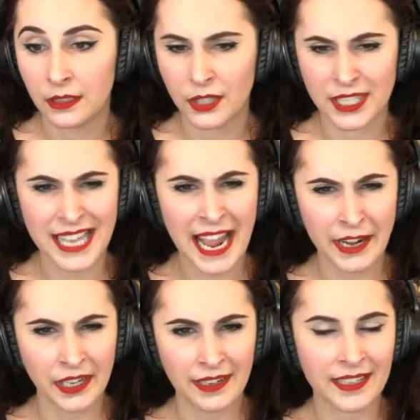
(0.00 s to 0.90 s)
Or
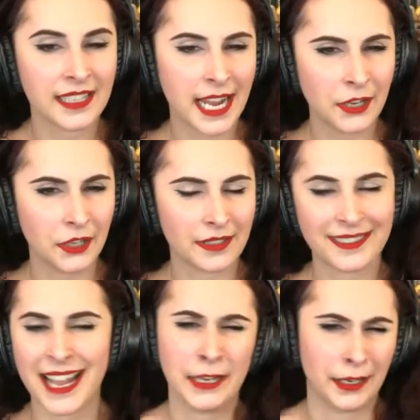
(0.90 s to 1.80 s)
Sager? Is it Sager?
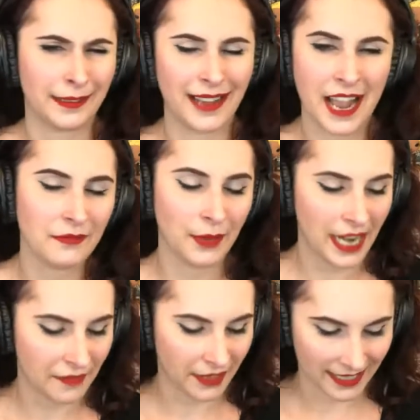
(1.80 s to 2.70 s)
Sager.
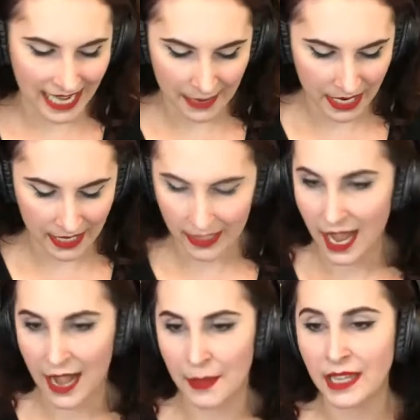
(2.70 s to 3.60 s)
Whatever his name is.
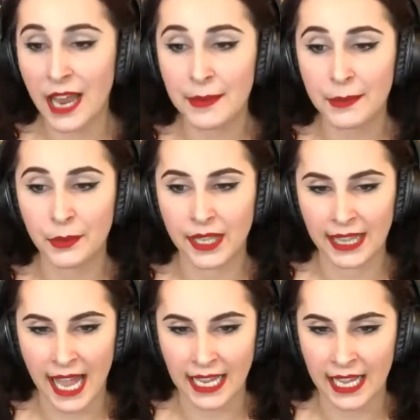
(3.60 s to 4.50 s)
A lot of people really
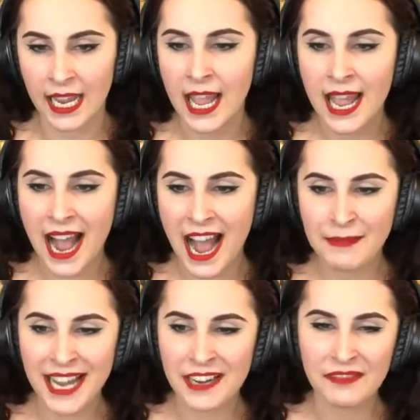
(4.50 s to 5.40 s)
like it. I'm
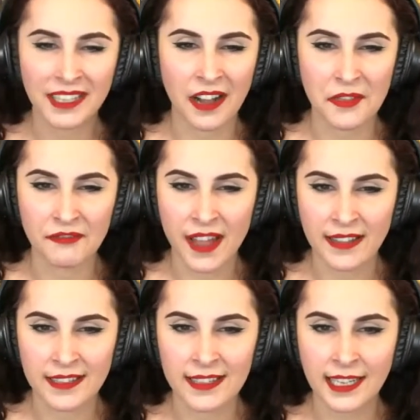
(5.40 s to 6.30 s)
kind of like on the
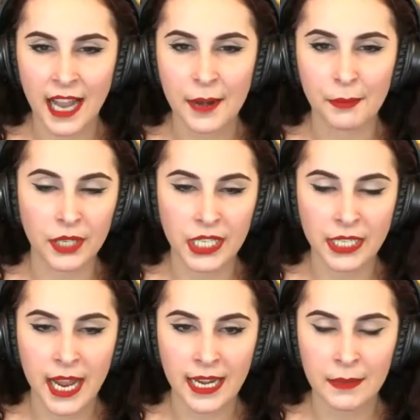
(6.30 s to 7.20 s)
fence. Like, I
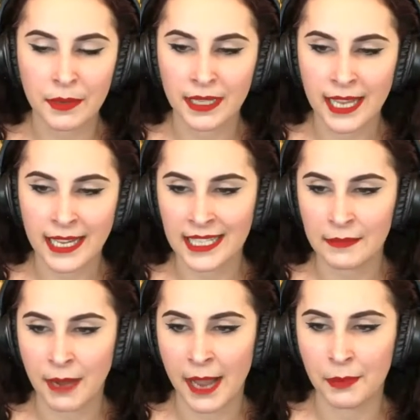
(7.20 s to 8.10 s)
appreciate it, but like, is
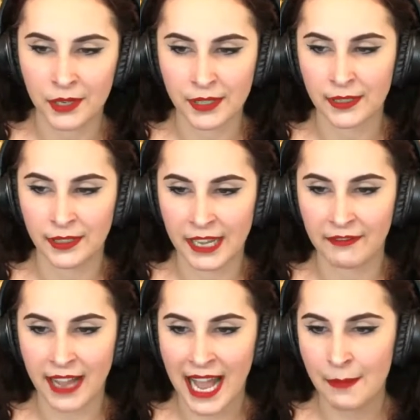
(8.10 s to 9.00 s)
it my personal like
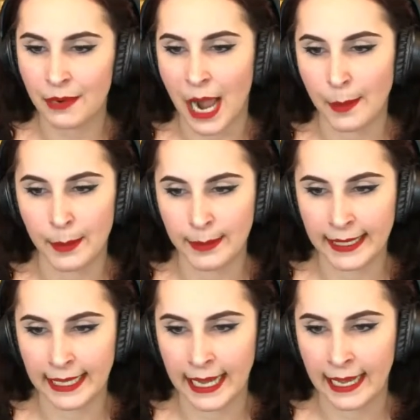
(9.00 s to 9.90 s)
vibe?
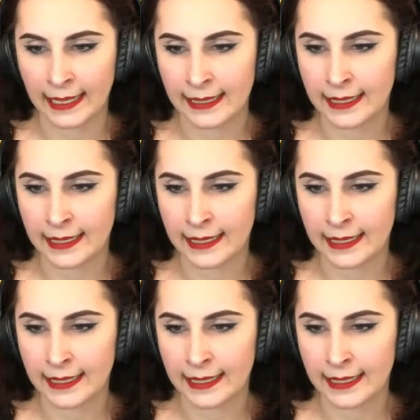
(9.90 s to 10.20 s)
Probably not.